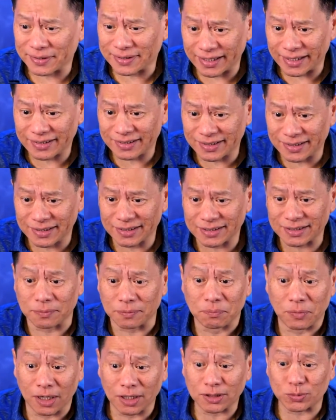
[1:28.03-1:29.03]
Every 10
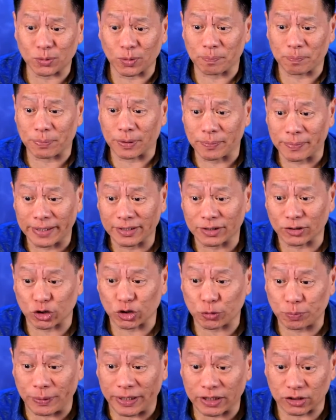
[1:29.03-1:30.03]
years, the monks were
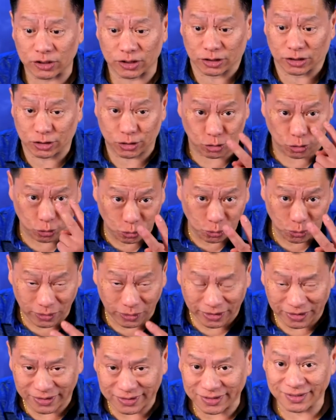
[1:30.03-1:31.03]
permitted to speak just
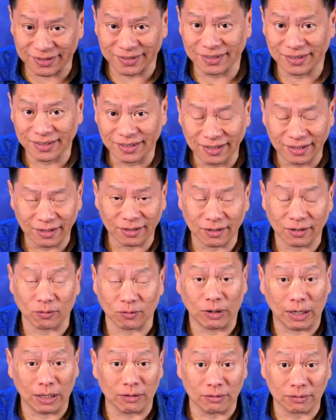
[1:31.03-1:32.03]
2 words.
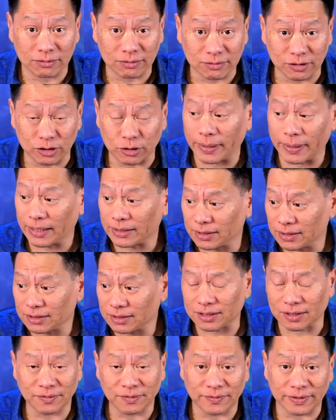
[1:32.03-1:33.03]
Wow, could you
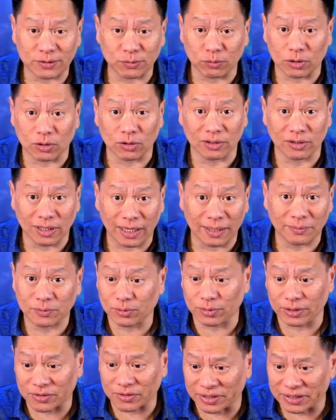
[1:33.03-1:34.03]
imagine? Some of us will go
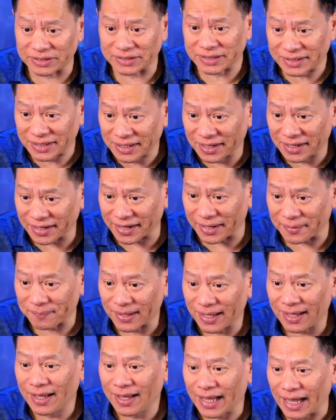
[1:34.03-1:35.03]
absolutely crazy.
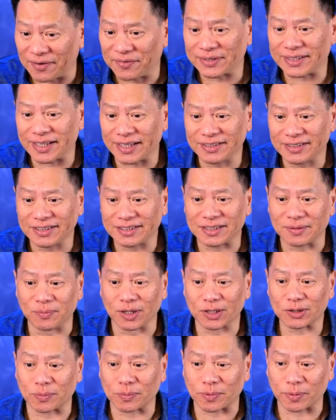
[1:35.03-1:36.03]
Okay, every 10
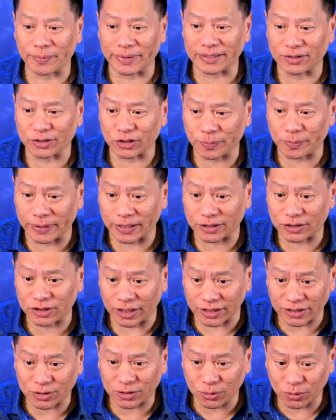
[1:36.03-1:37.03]
years, the monks were permitted to
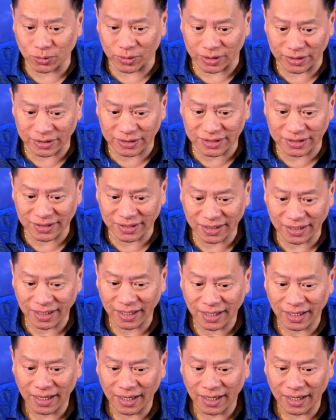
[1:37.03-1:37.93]
speak just 2 words.